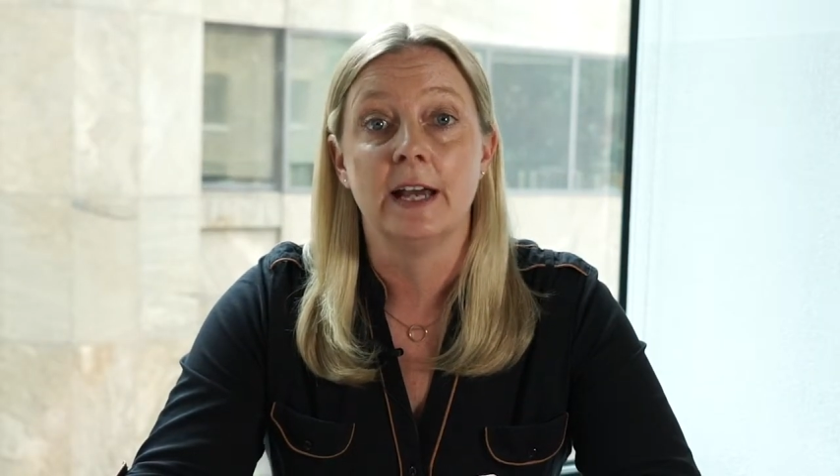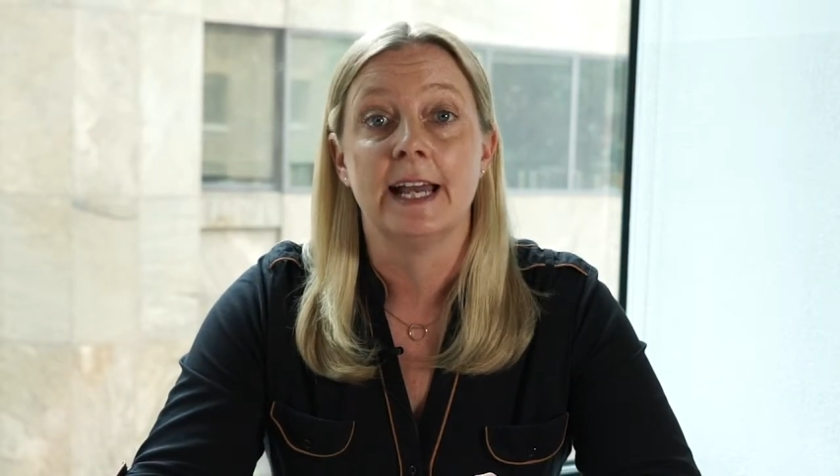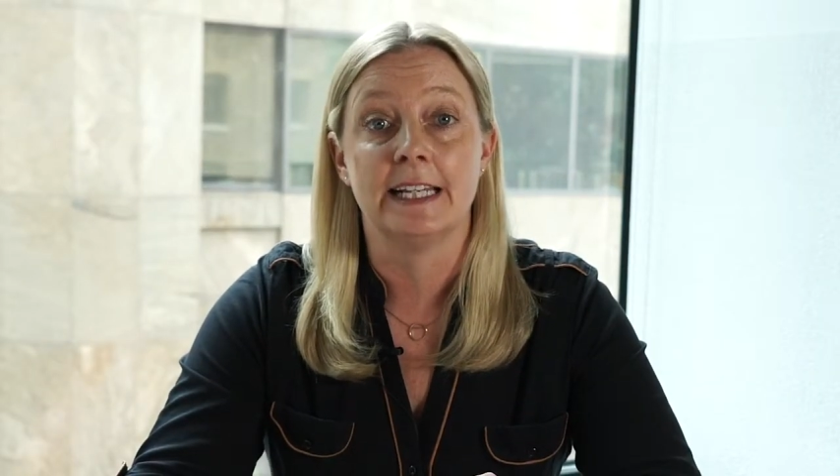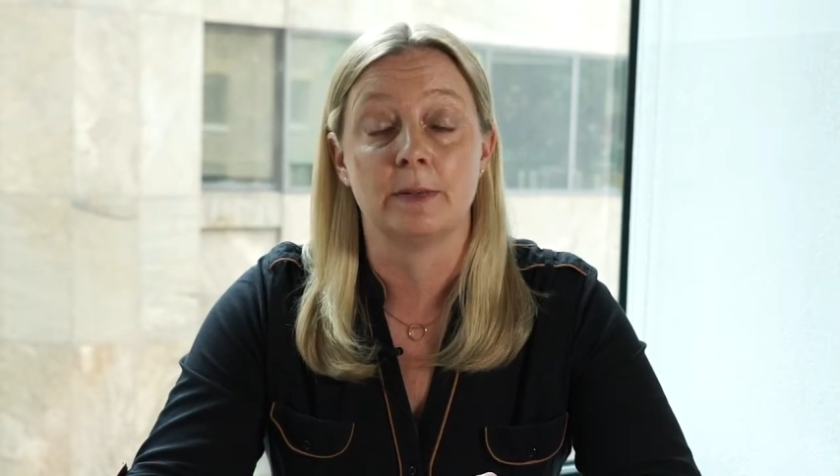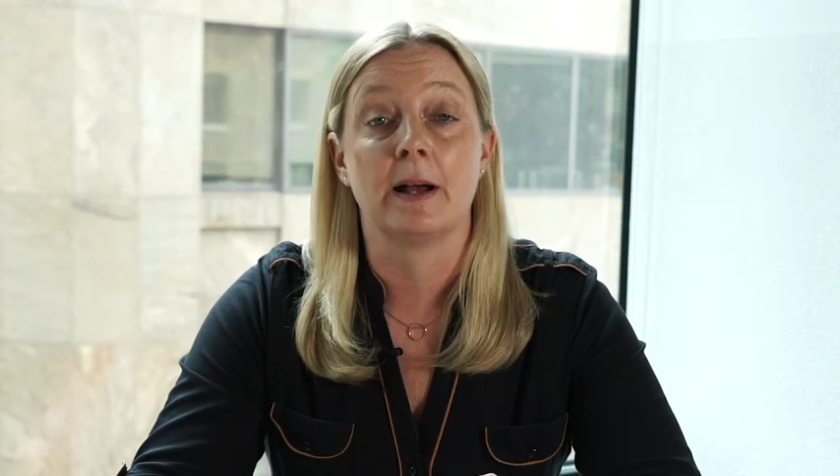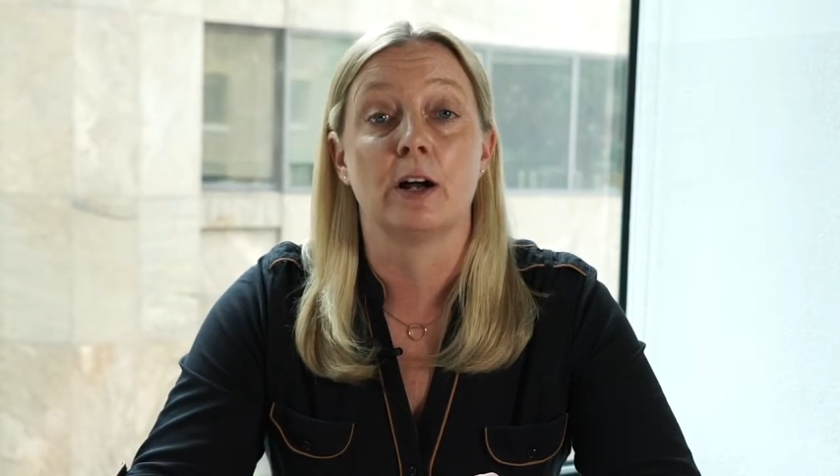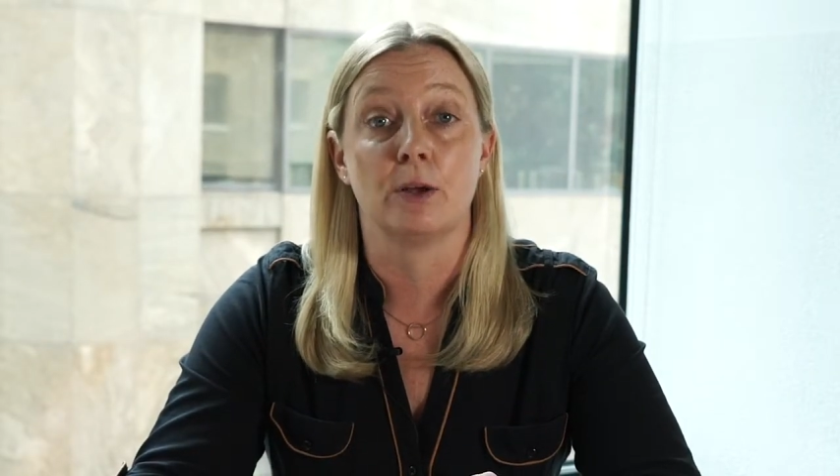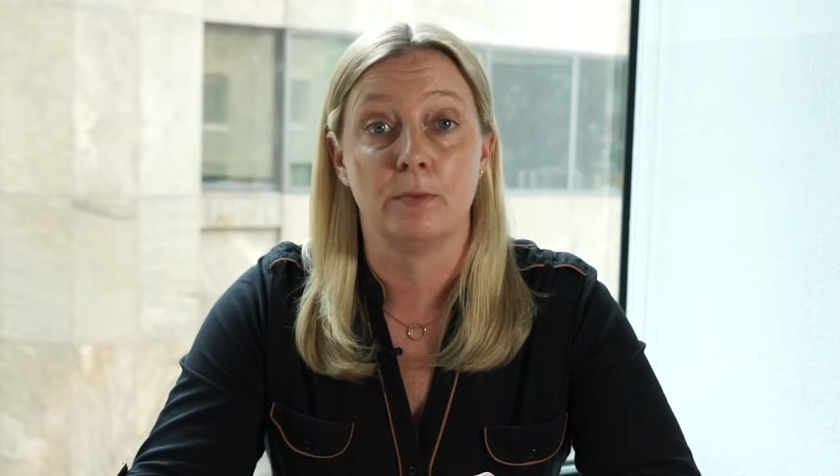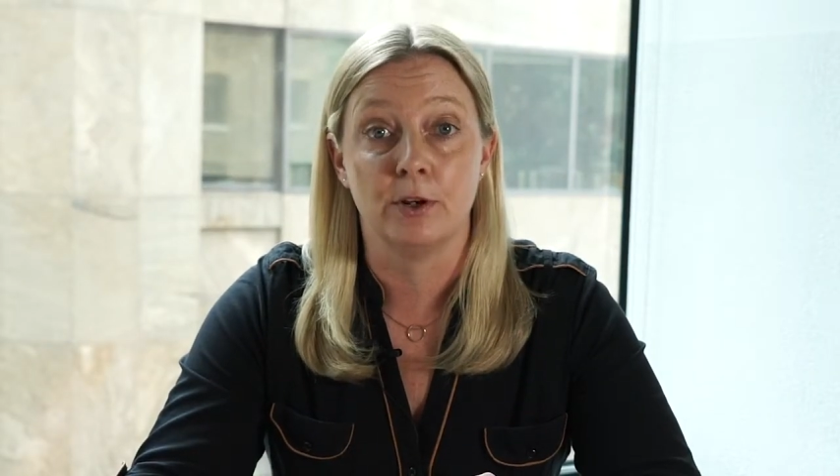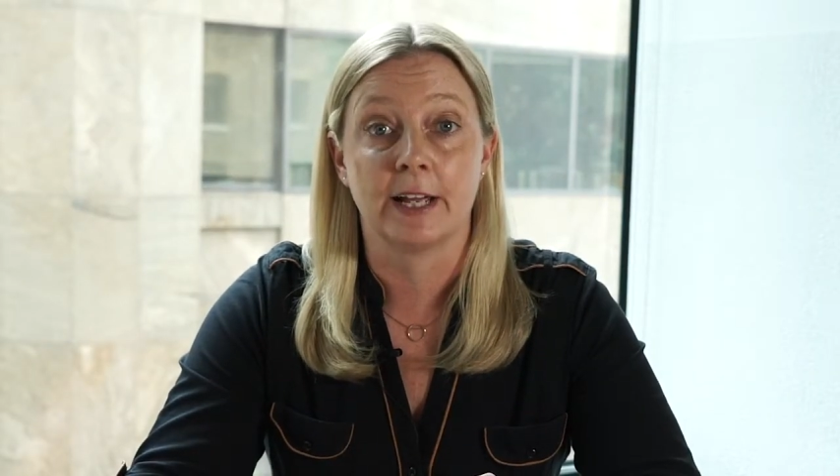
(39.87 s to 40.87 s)
is about
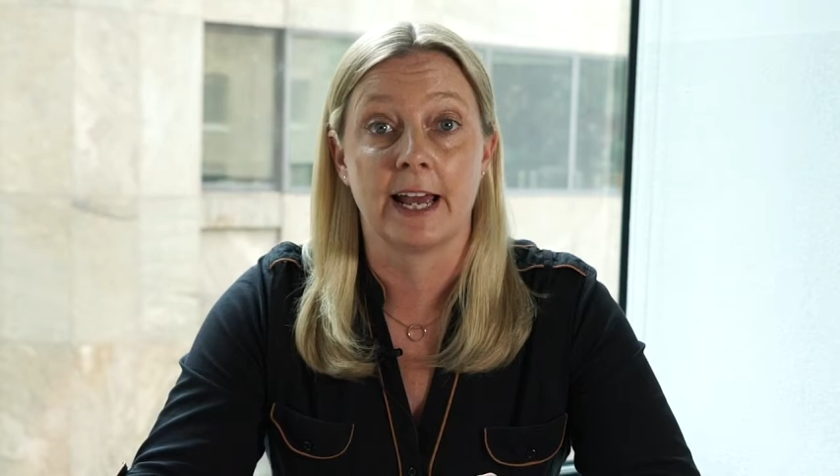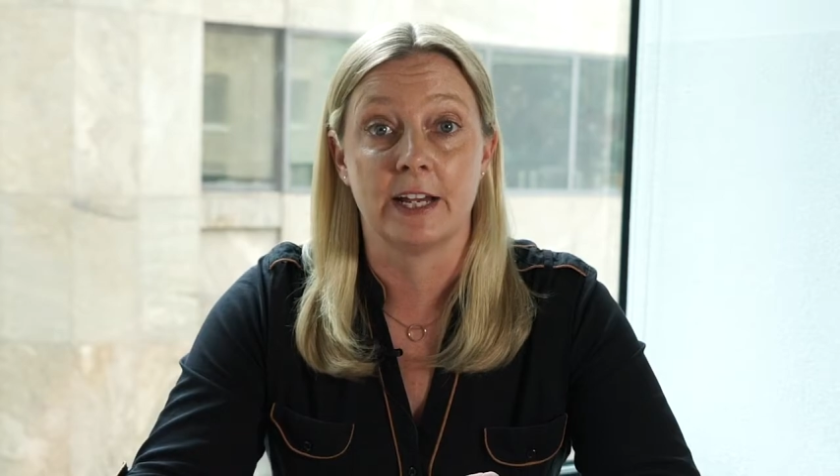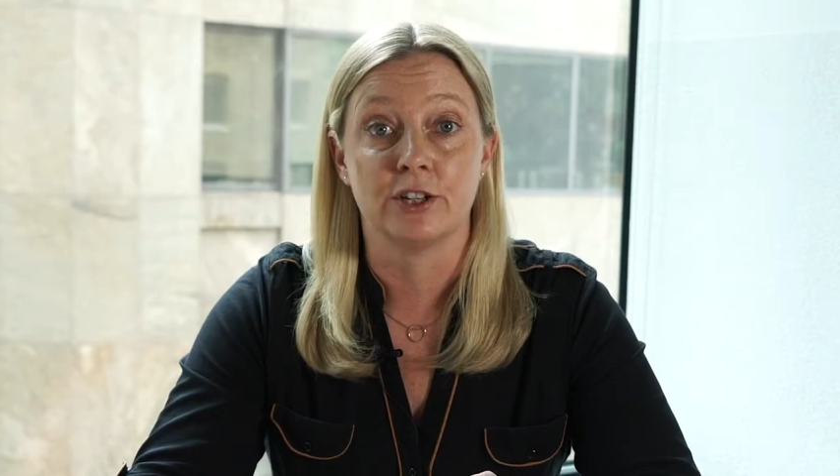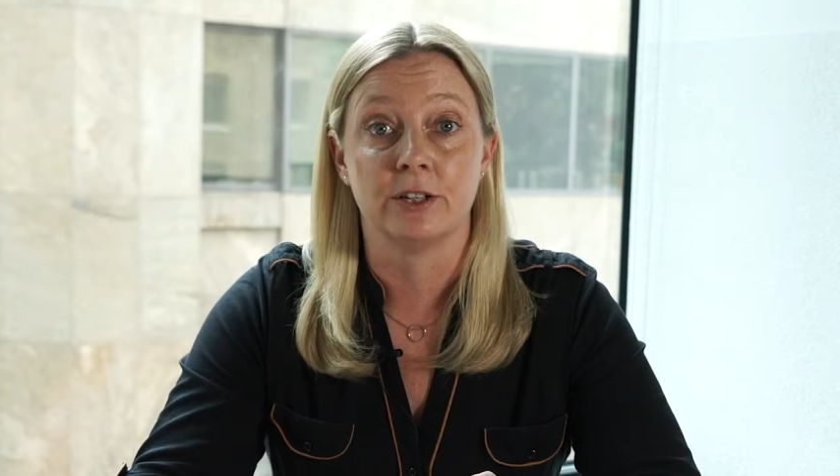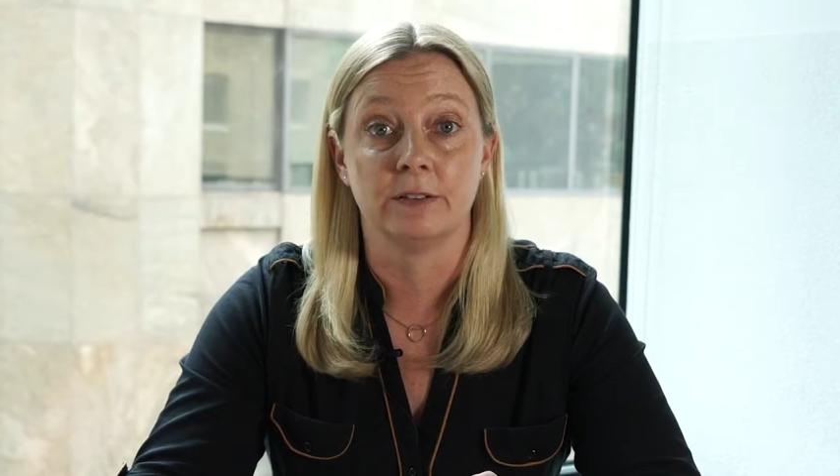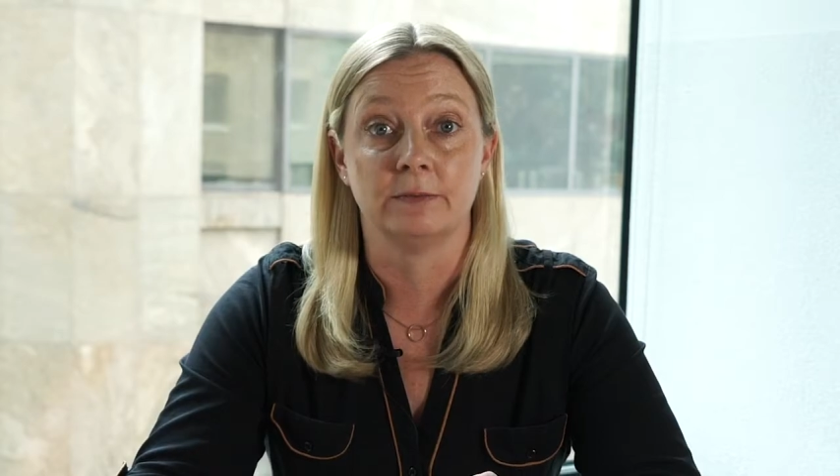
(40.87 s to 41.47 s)
communication.